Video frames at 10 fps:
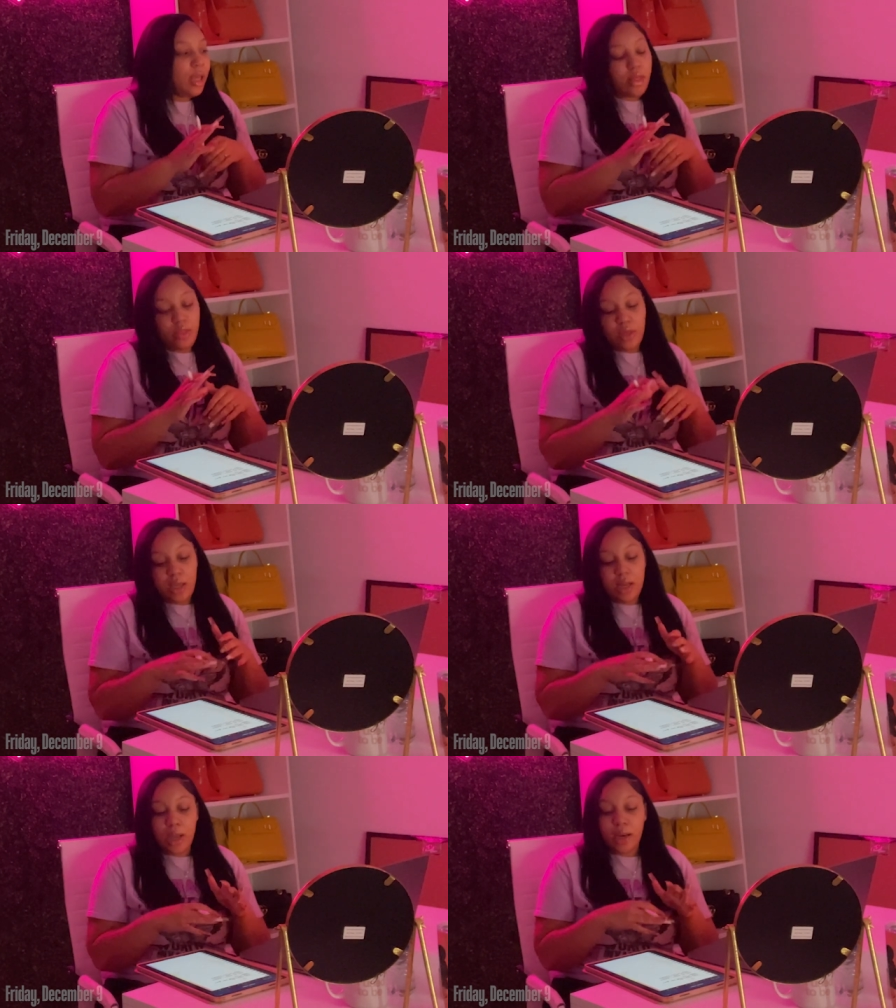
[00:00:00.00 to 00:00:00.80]
And
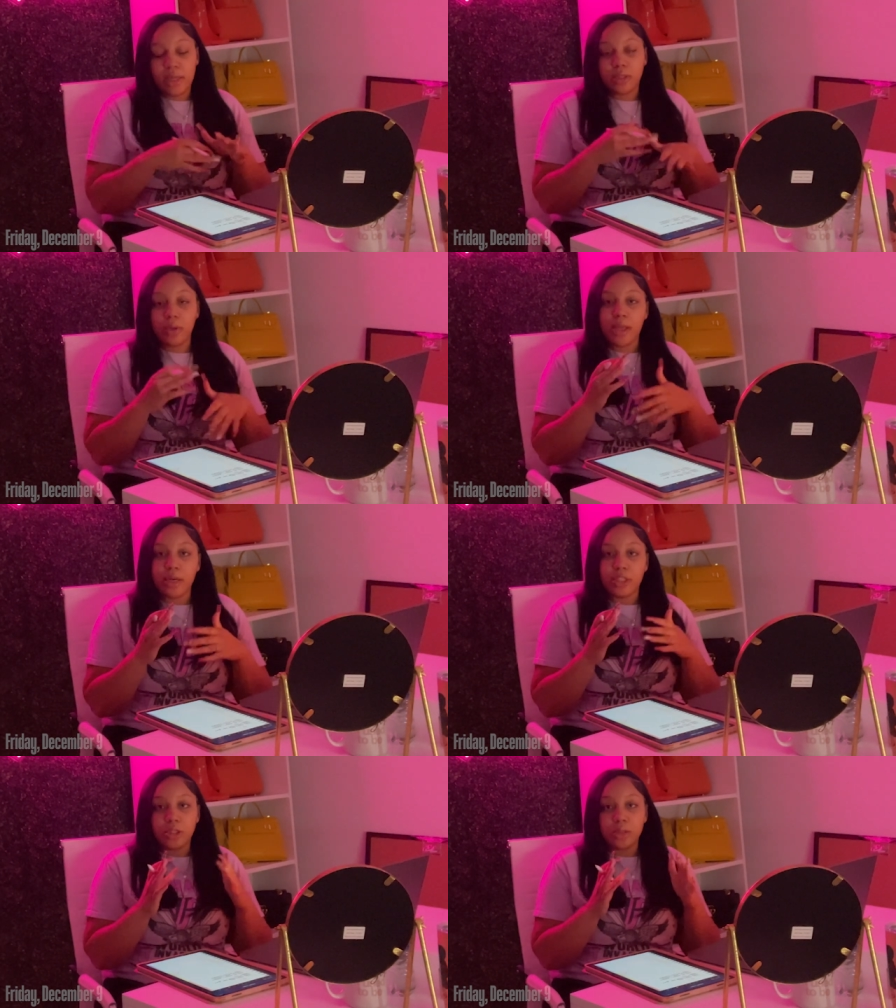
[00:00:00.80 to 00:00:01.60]
then I like to go ahead
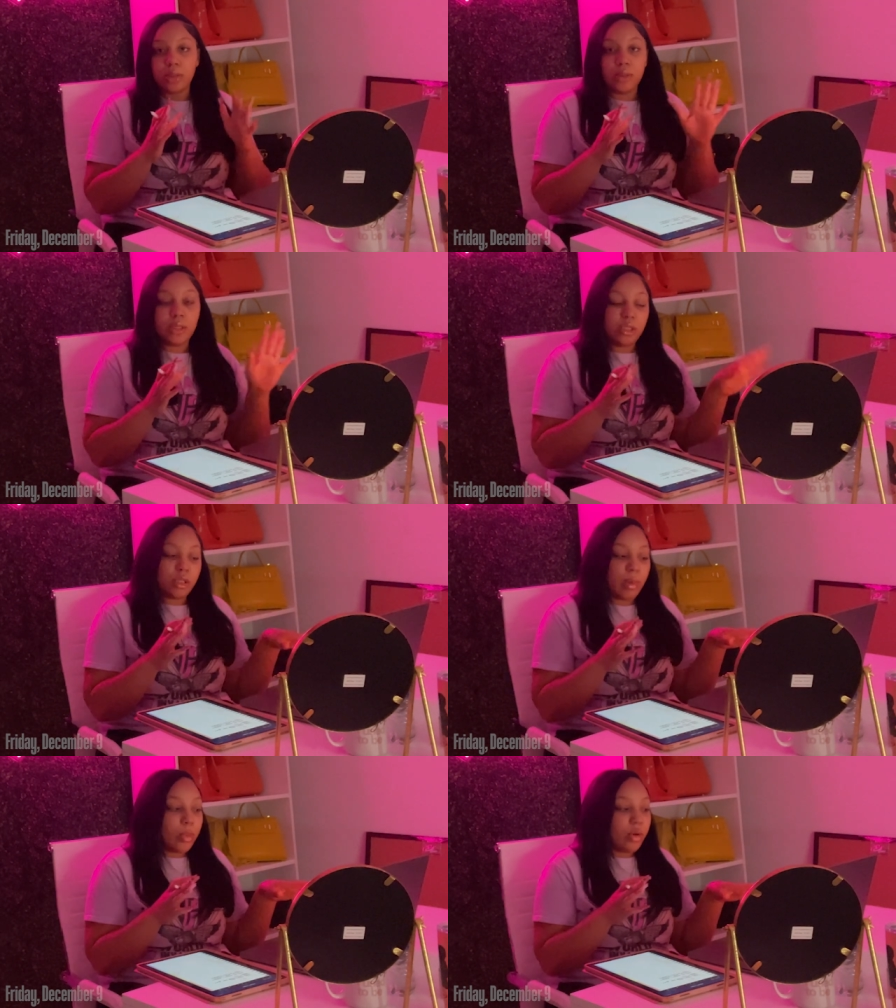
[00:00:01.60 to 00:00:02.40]
and just listen
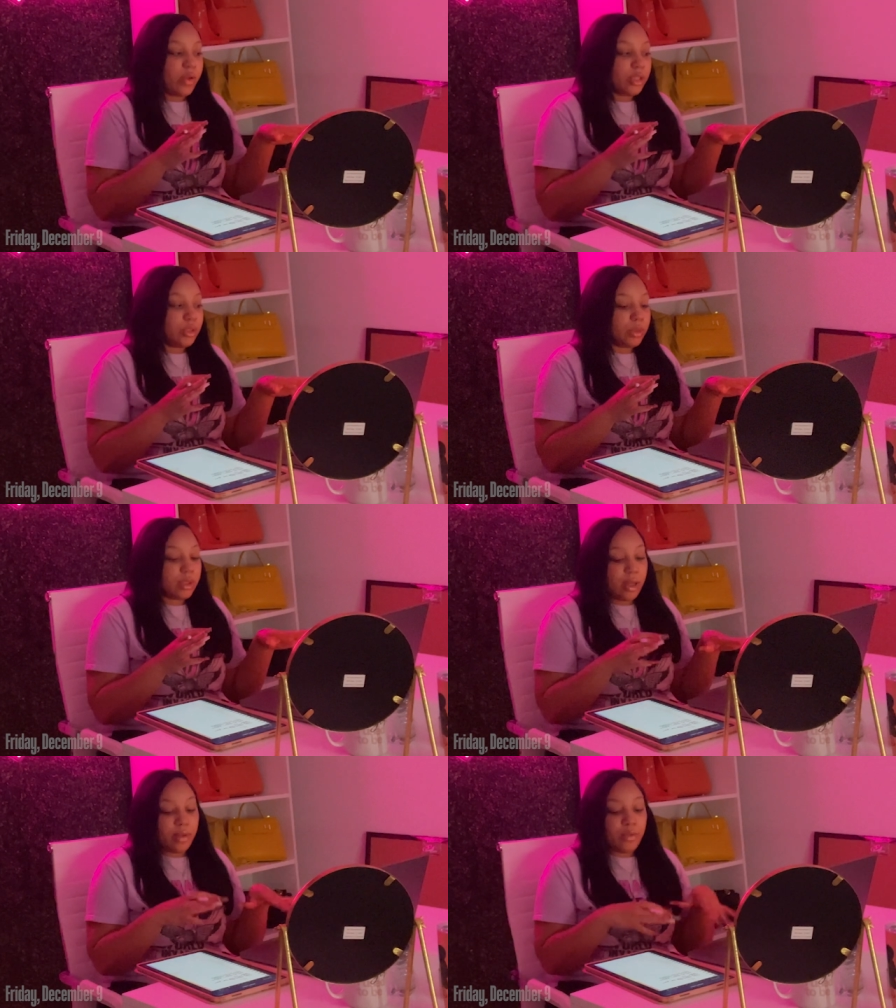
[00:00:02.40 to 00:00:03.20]
to my motivational
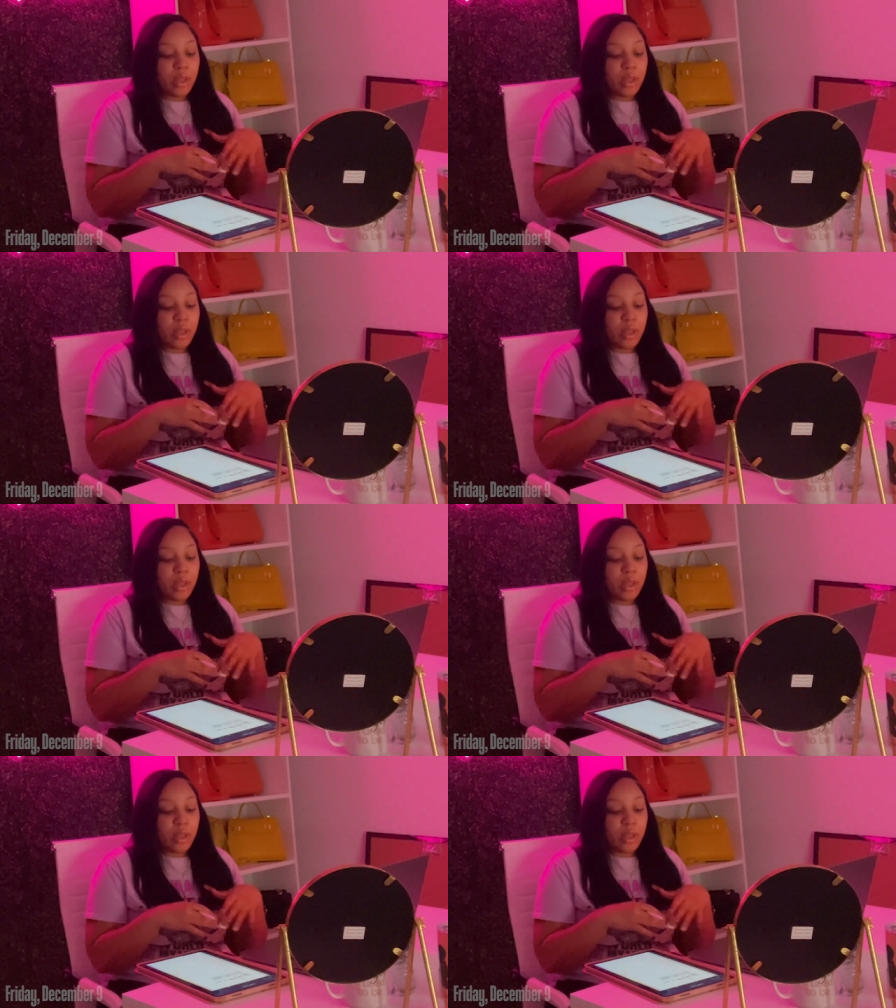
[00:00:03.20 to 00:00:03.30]
stuff